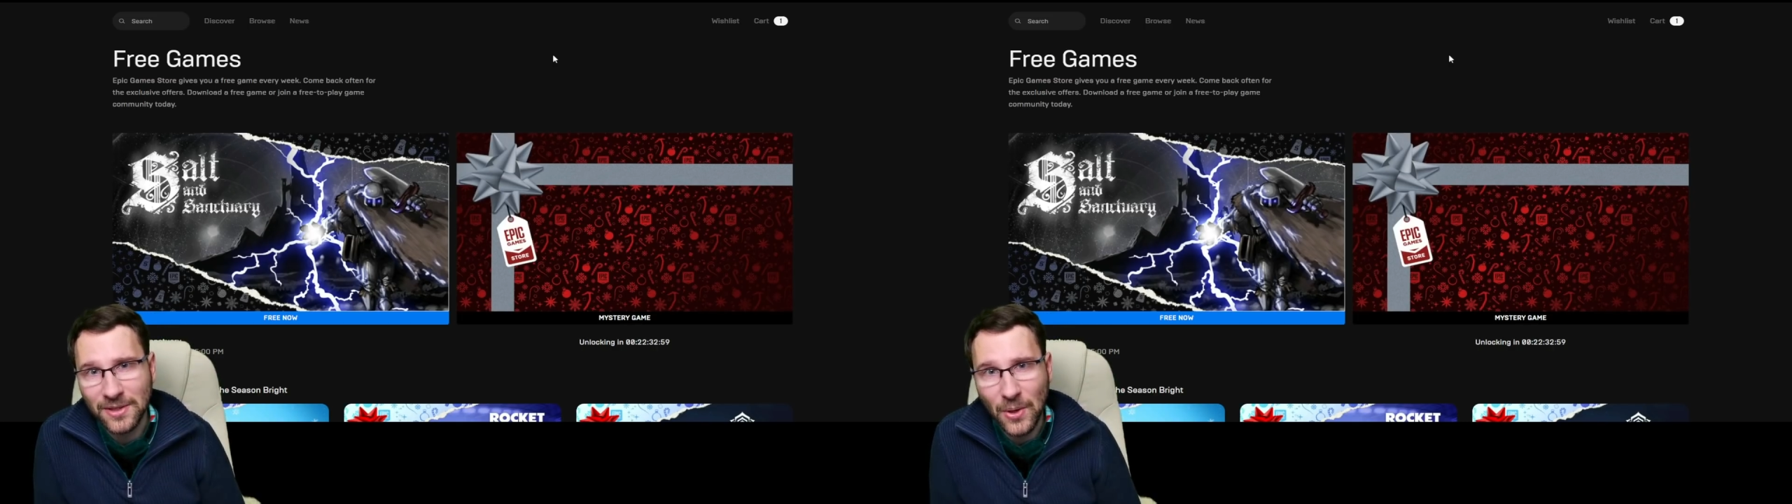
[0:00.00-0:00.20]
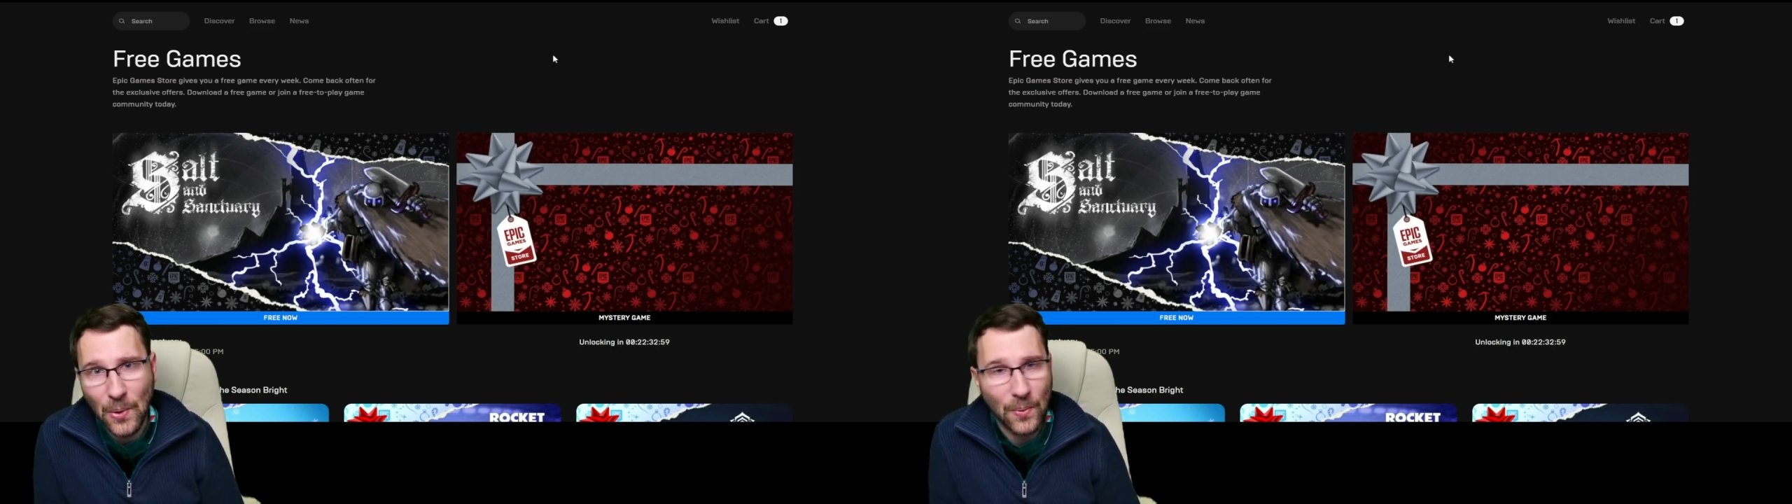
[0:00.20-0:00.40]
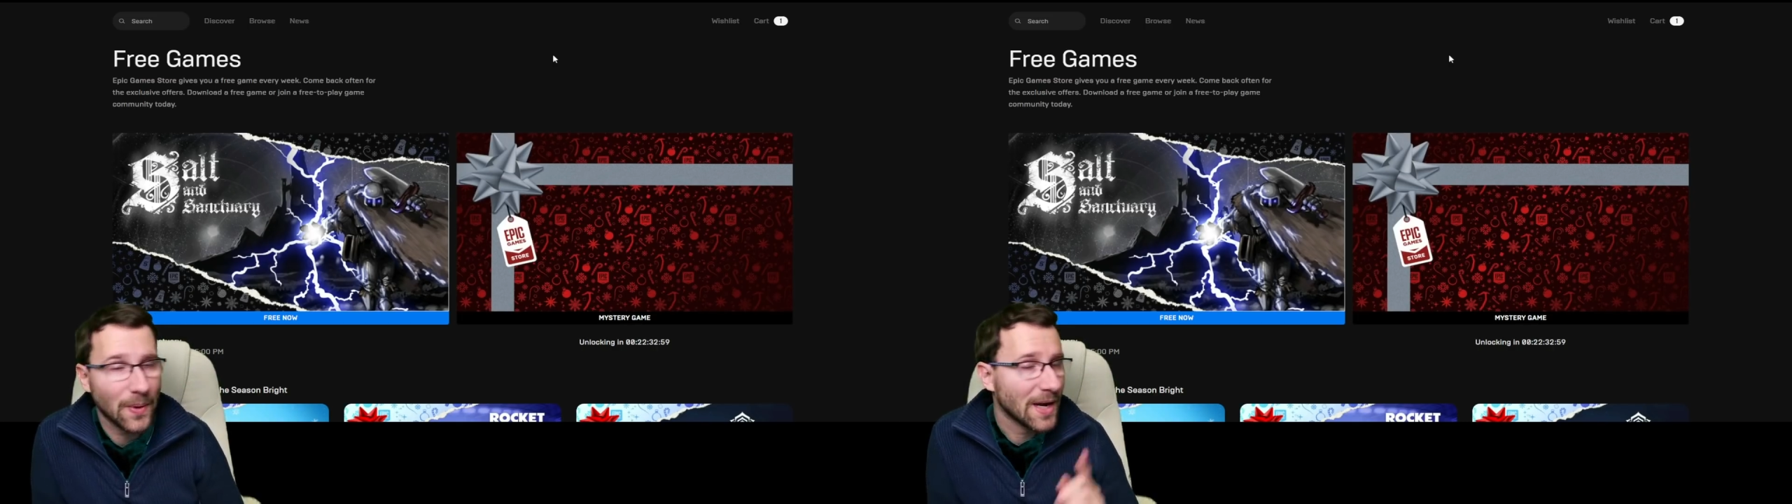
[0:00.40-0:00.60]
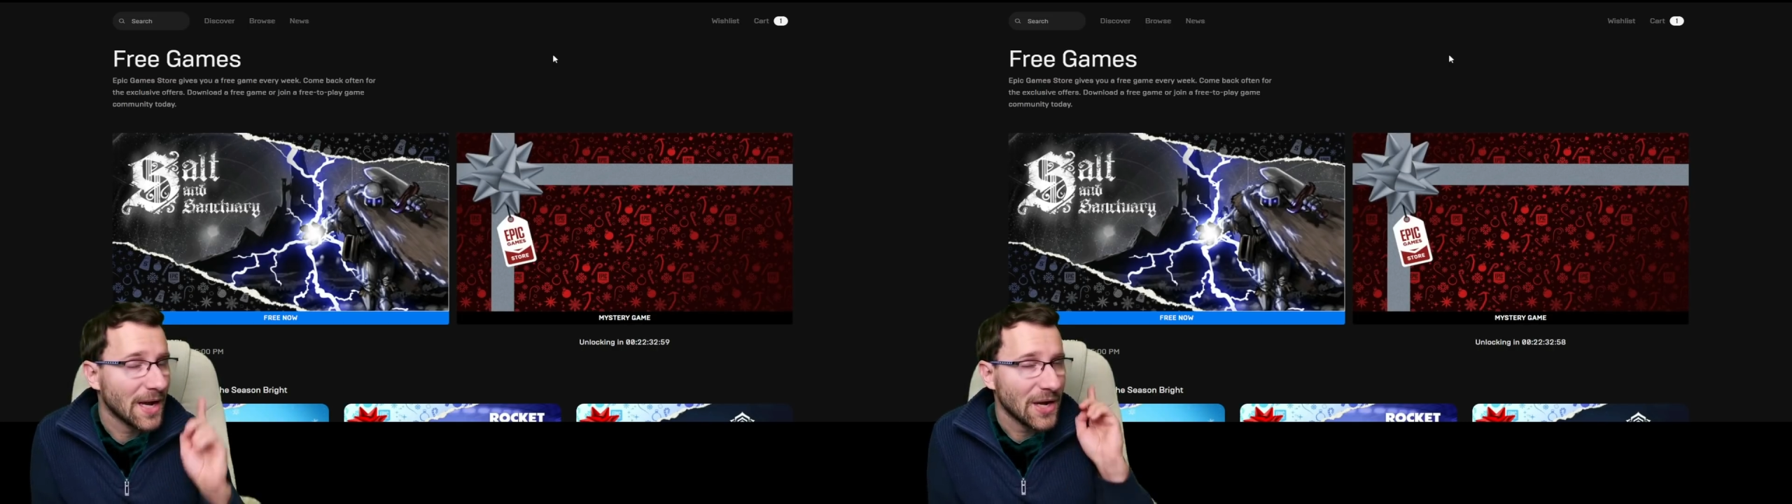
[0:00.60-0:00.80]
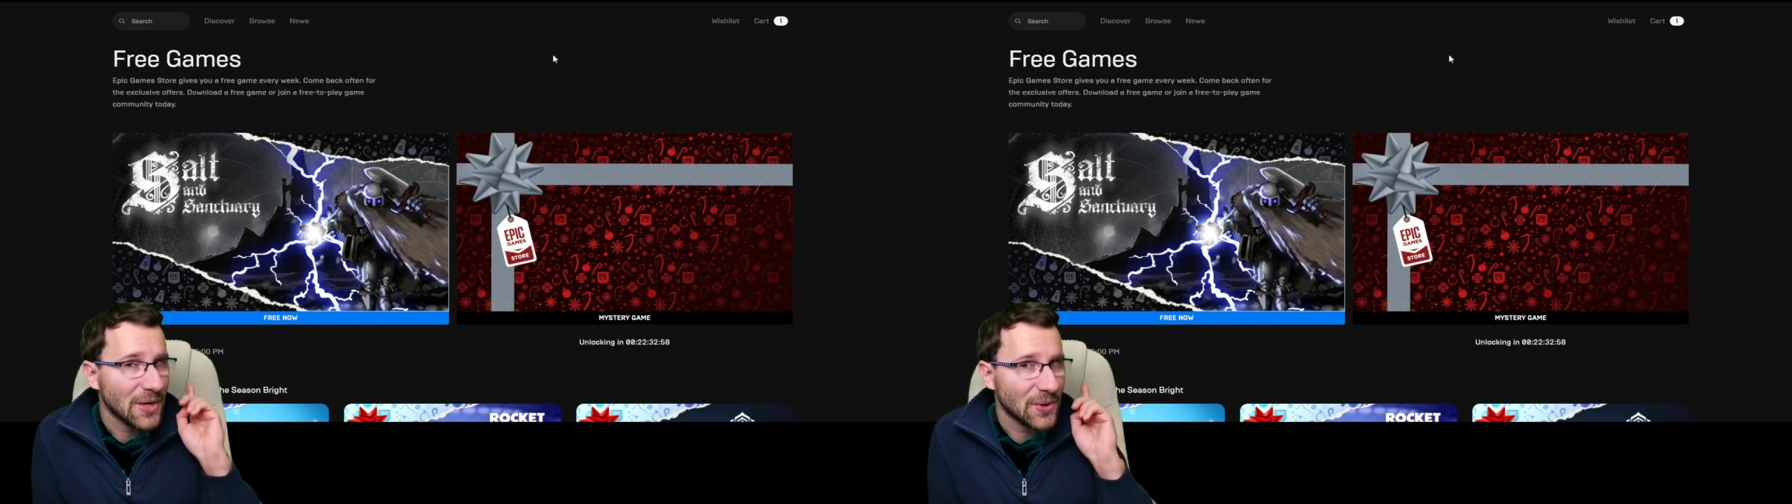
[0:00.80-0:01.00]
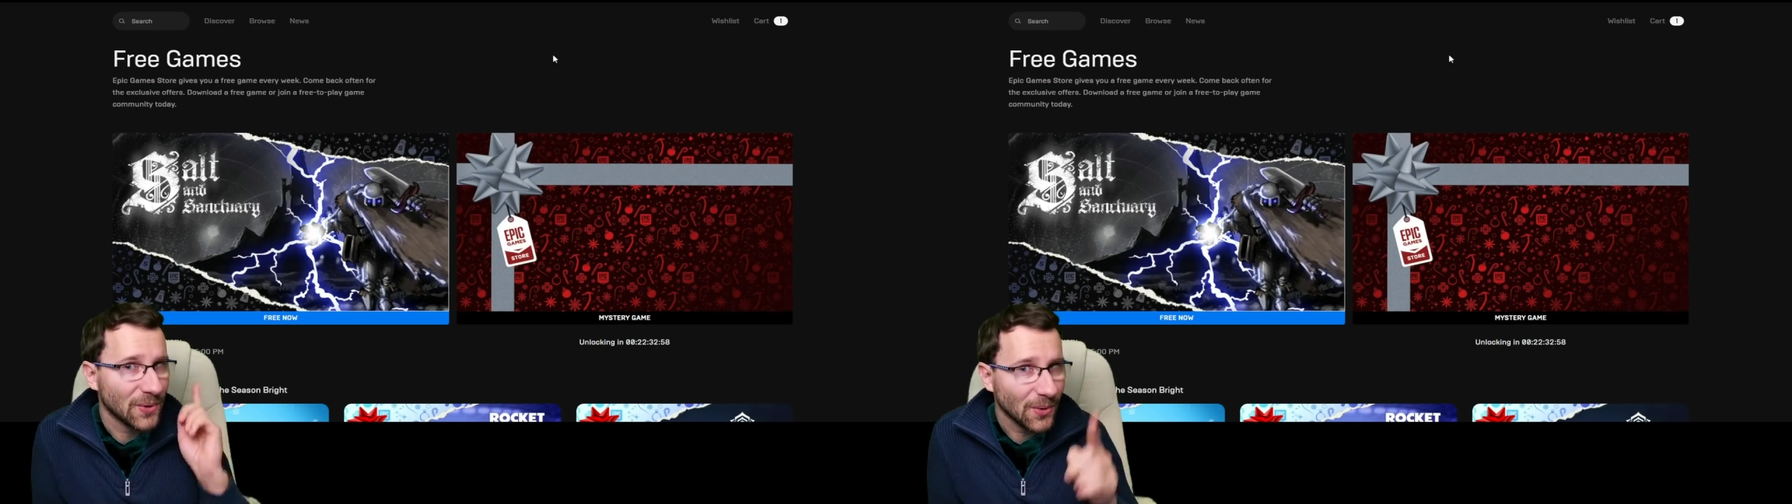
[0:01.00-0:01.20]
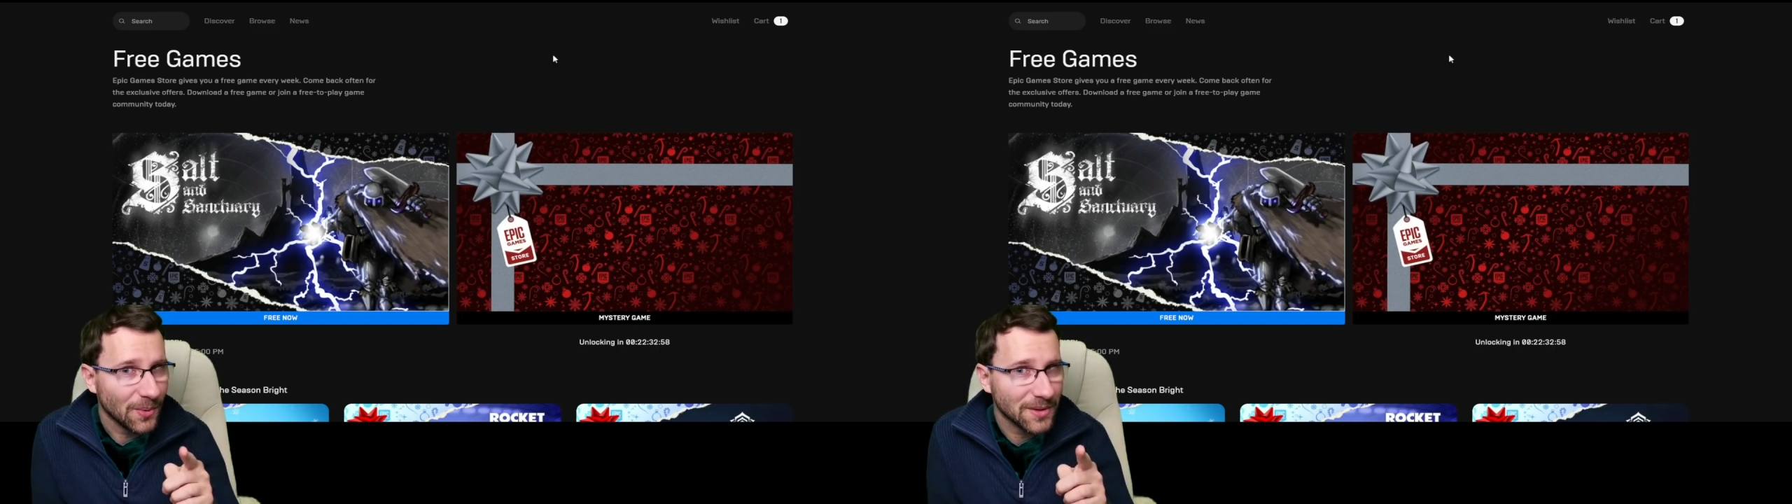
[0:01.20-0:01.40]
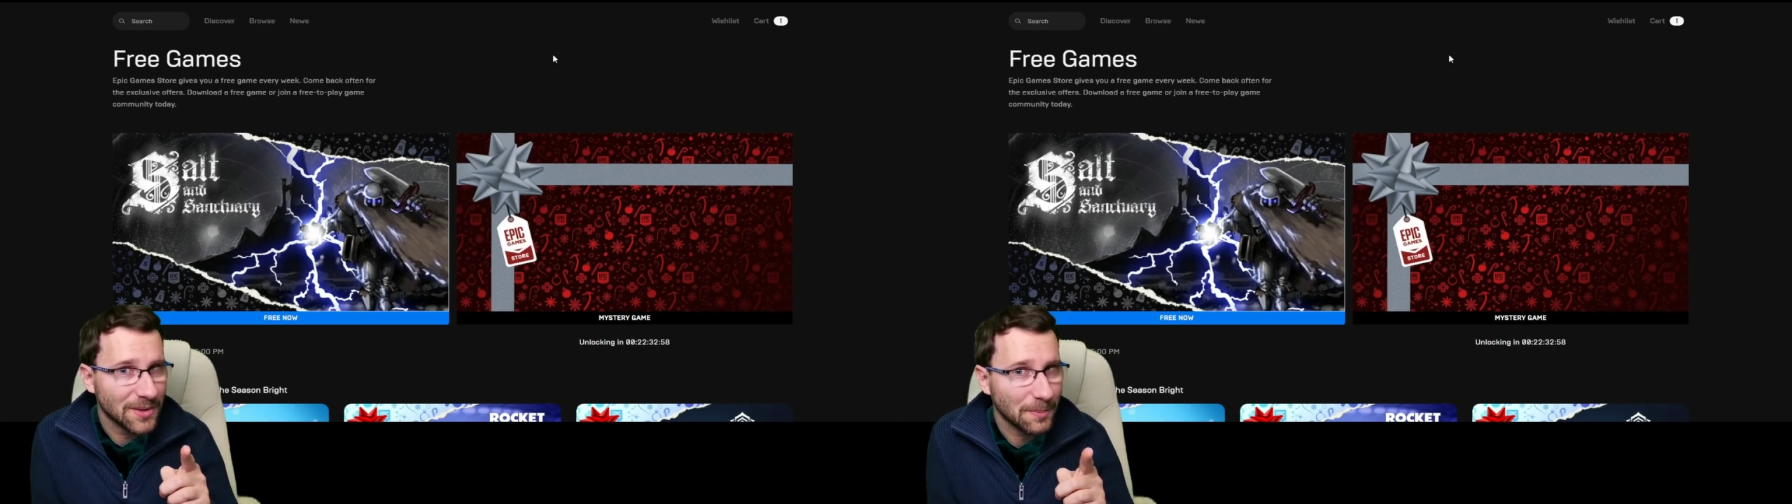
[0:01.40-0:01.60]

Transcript: So you don't want to